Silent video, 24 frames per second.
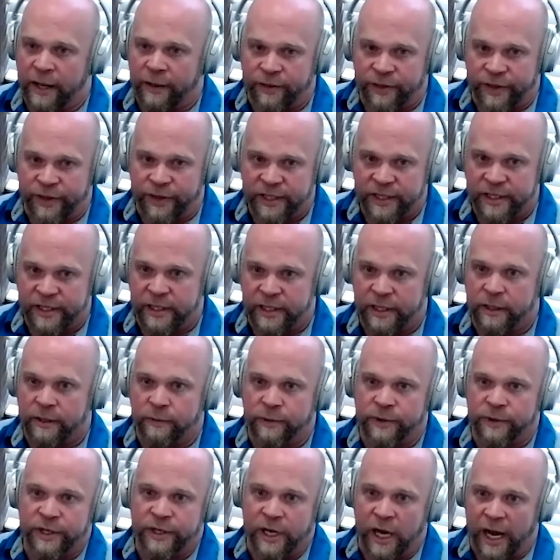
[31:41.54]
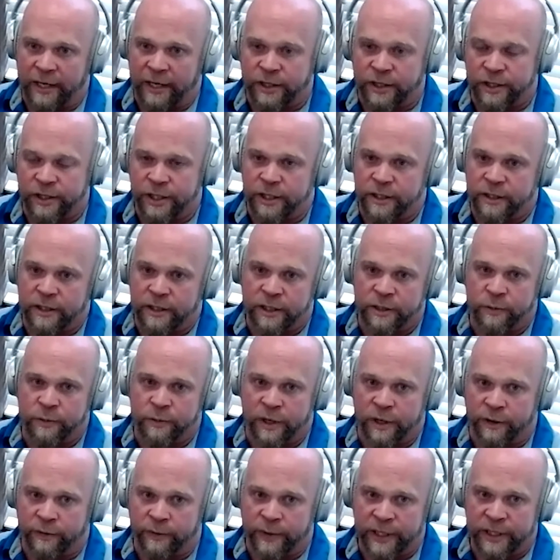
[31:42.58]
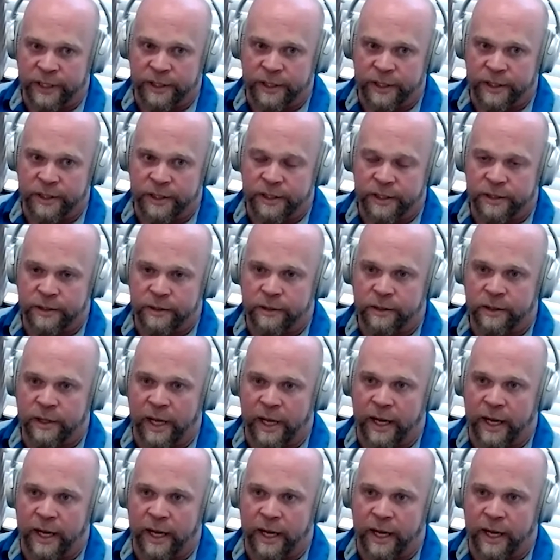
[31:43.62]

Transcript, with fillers: And this deal with the oxygen is one of the reasons